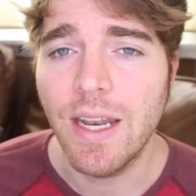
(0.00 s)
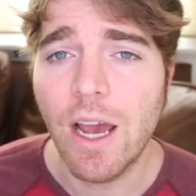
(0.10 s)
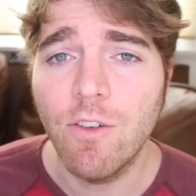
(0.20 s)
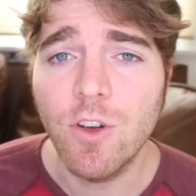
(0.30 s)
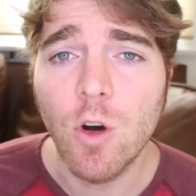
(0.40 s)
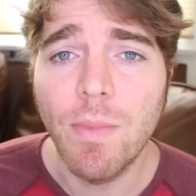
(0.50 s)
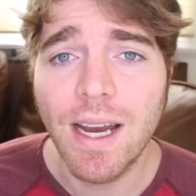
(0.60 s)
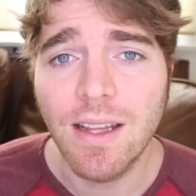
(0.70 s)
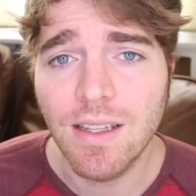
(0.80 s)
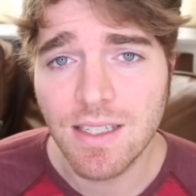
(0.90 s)
And now if you go
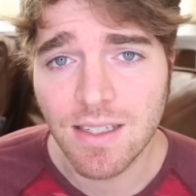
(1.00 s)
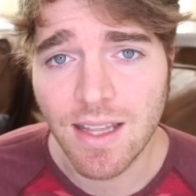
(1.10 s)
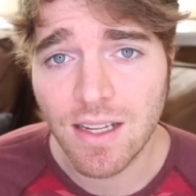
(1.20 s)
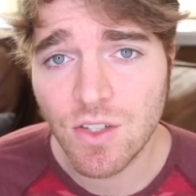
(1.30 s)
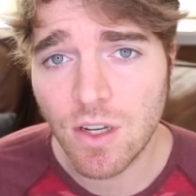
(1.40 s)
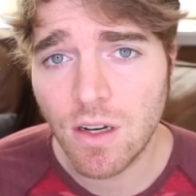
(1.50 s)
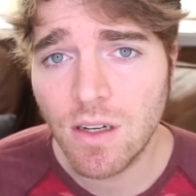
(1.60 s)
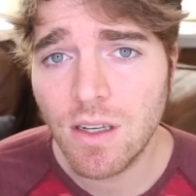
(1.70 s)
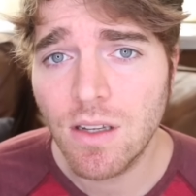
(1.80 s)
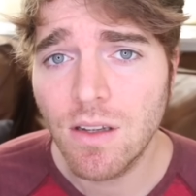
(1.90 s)
back and listen to that
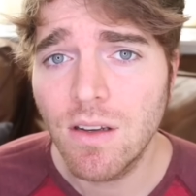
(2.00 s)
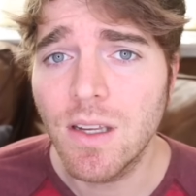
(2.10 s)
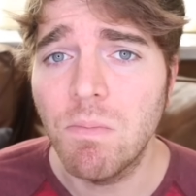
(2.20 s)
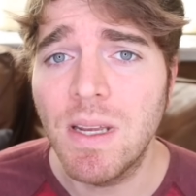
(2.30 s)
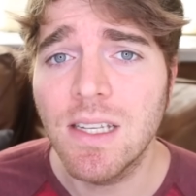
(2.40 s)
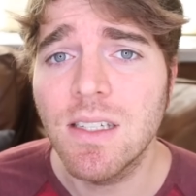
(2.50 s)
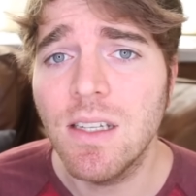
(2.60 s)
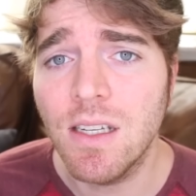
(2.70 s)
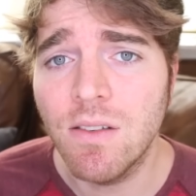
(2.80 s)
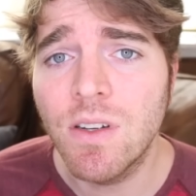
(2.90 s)
song, it makes it
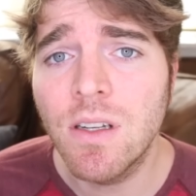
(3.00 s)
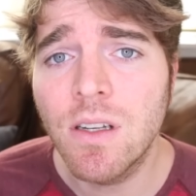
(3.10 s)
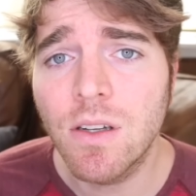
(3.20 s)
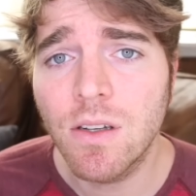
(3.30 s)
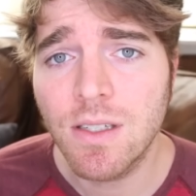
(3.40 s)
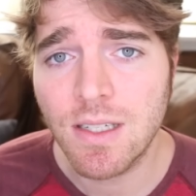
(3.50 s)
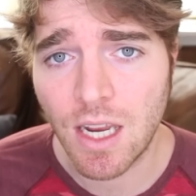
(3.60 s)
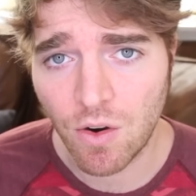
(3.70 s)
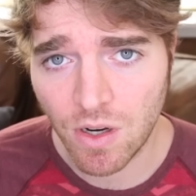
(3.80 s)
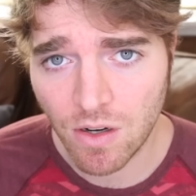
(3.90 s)
even
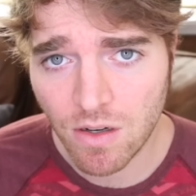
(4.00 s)
scarier.